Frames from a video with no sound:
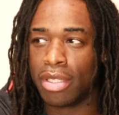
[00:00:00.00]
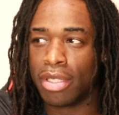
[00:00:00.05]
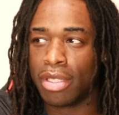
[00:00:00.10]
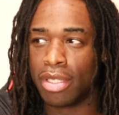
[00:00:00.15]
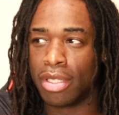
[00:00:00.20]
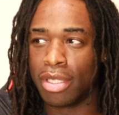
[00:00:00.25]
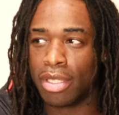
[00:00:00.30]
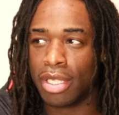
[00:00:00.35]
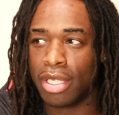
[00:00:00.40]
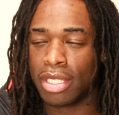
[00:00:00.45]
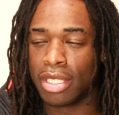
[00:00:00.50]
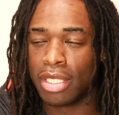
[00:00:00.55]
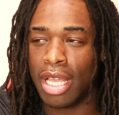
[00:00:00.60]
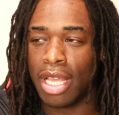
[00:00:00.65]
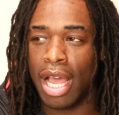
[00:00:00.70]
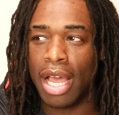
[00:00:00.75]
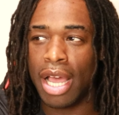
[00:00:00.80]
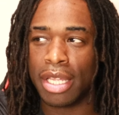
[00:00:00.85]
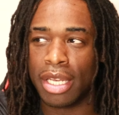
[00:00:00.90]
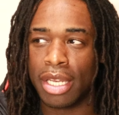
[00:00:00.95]
this
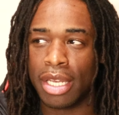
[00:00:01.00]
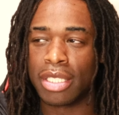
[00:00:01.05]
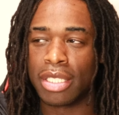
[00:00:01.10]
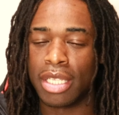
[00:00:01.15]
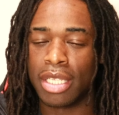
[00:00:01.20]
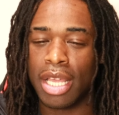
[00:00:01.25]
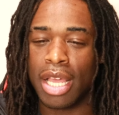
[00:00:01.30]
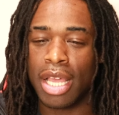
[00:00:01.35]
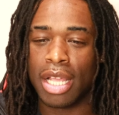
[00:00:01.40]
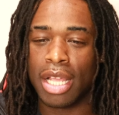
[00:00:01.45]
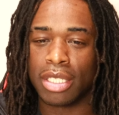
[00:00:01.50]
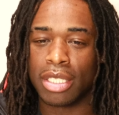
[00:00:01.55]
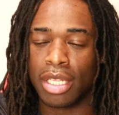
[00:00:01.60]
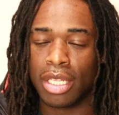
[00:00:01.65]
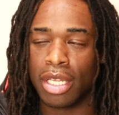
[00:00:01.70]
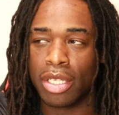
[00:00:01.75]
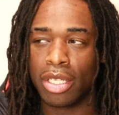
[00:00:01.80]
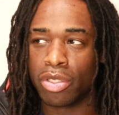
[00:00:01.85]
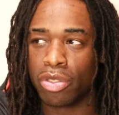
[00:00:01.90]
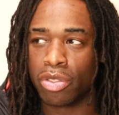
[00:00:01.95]
guy, unless he actually
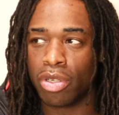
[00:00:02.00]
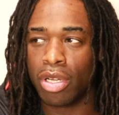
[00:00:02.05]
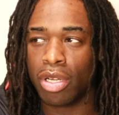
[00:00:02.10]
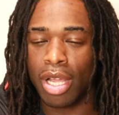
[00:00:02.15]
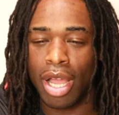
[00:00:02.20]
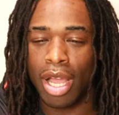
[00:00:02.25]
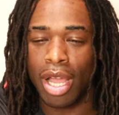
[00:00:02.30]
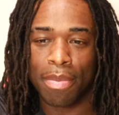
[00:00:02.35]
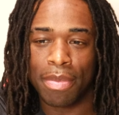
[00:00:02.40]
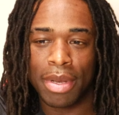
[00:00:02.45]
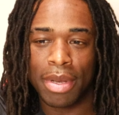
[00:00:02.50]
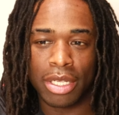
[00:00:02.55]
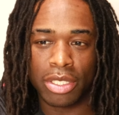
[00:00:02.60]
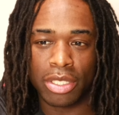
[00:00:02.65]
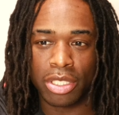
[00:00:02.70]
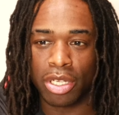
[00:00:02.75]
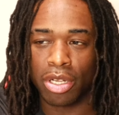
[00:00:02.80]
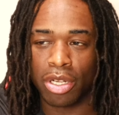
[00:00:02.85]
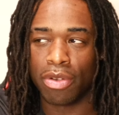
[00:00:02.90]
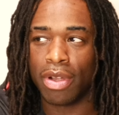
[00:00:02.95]
is drunk. I'm not
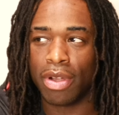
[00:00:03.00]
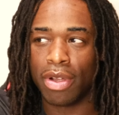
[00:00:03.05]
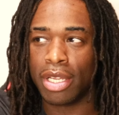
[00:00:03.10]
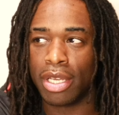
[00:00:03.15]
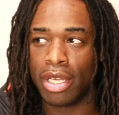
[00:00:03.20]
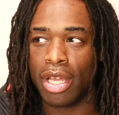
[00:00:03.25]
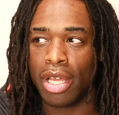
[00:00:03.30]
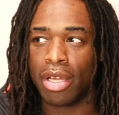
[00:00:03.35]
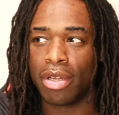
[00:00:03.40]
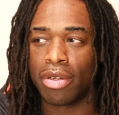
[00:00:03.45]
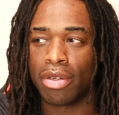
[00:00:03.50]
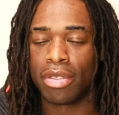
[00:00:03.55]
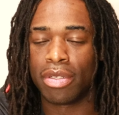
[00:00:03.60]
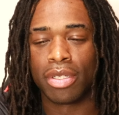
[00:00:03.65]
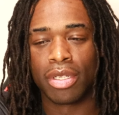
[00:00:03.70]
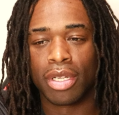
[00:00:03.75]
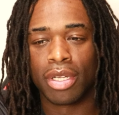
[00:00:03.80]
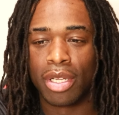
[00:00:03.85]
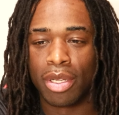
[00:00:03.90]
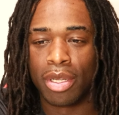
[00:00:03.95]
sure right now,
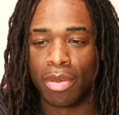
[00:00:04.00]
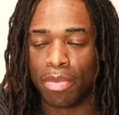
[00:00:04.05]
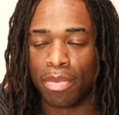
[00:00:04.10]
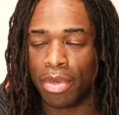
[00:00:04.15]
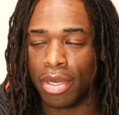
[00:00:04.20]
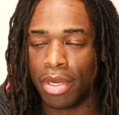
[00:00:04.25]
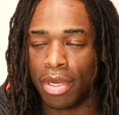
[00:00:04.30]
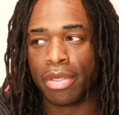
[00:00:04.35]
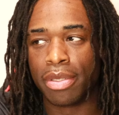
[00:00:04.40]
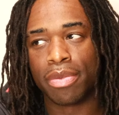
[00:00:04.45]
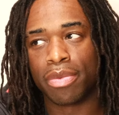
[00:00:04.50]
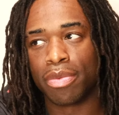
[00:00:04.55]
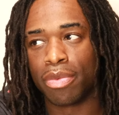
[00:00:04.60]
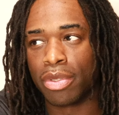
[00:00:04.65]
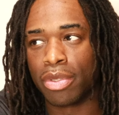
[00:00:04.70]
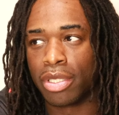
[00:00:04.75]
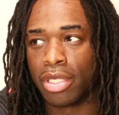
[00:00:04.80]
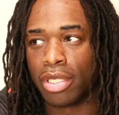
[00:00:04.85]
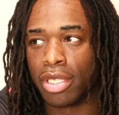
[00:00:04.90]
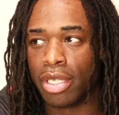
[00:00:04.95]
but we'll
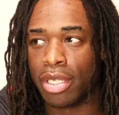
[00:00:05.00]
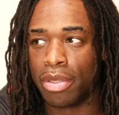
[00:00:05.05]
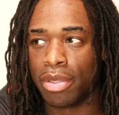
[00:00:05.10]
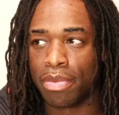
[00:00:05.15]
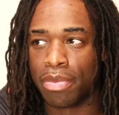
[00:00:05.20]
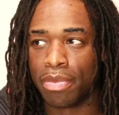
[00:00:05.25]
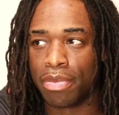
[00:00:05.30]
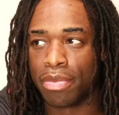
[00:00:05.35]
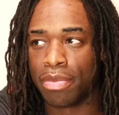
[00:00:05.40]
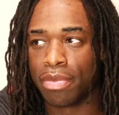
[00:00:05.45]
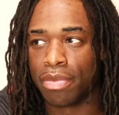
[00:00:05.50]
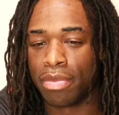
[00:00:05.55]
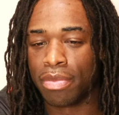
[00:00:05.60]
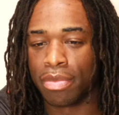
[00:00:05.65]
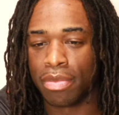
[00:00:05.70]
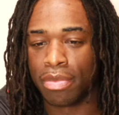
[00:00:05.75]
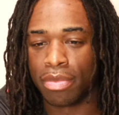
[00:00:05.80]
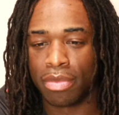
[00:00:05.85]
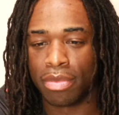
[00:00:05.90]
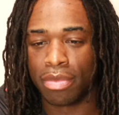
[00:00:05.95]
see i
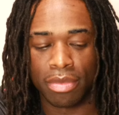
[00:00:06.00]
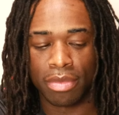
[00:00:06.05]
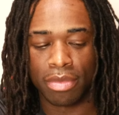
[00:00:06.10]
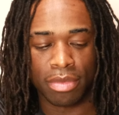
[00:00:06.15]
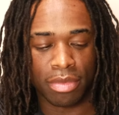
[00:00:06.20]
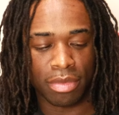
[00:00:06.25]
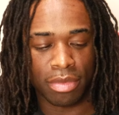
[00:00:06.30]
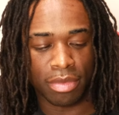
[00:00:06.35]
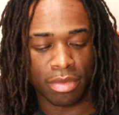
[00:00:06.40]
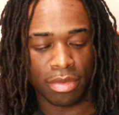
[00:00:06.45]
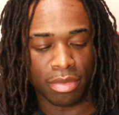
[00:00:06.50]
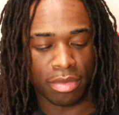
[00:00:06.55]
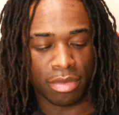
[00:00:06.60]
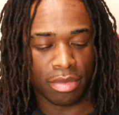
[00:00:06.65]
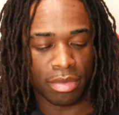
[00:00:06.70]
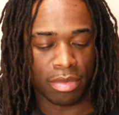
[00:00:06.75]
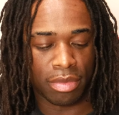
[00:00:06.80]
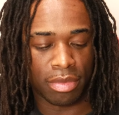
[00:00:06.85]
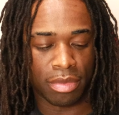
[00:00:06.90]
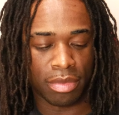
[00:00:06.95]
am being will be flat honest with
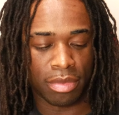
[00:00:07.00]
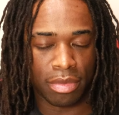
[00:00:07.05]
you. Okay,